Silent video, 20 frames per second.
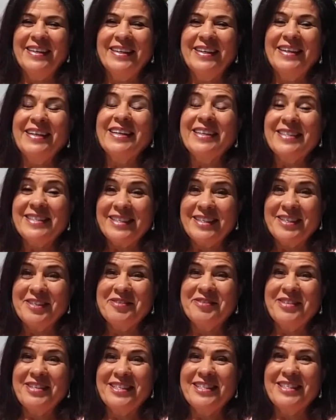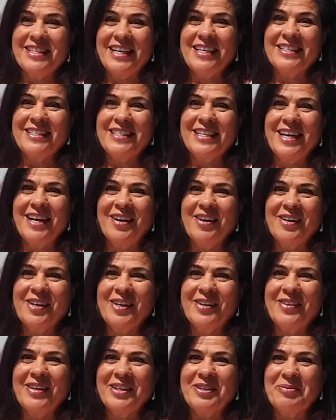it's a different
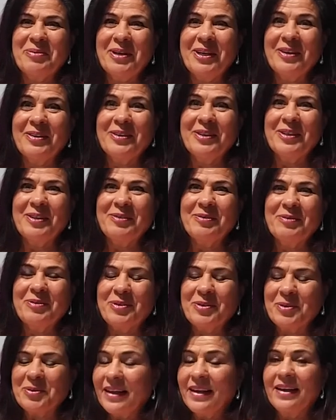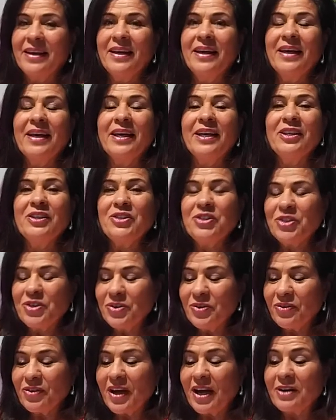Santiago that we're looking for. In
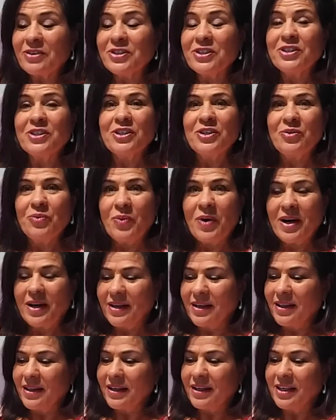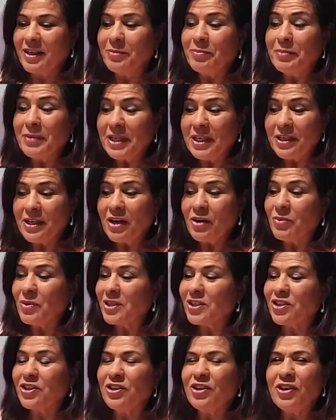2001, the Camino
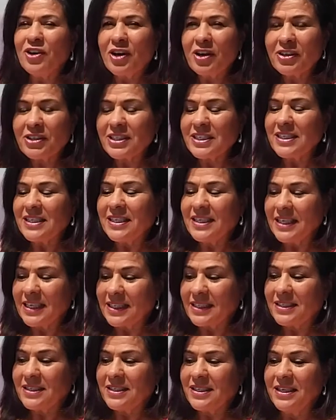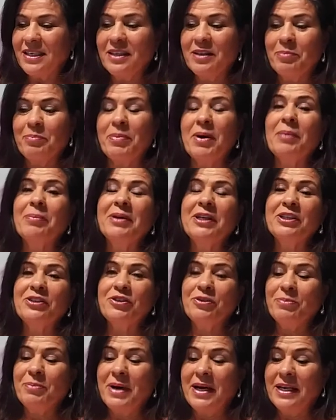was not yet in the public
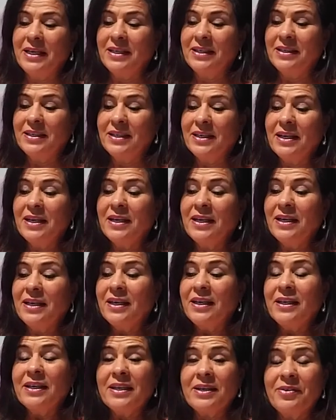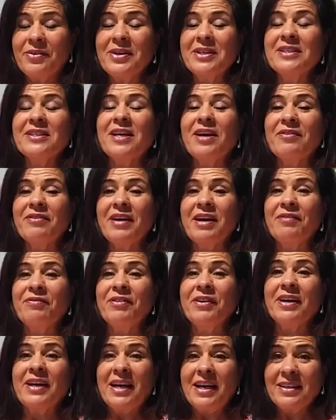domain here in South
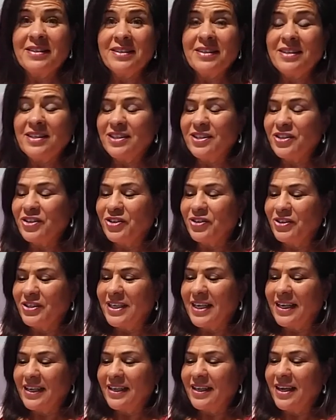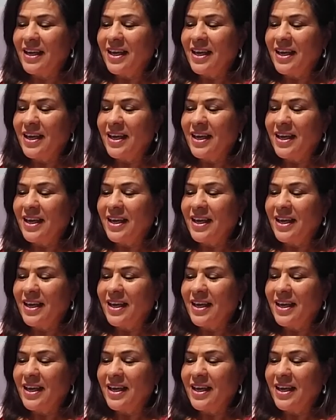Africa as it is today.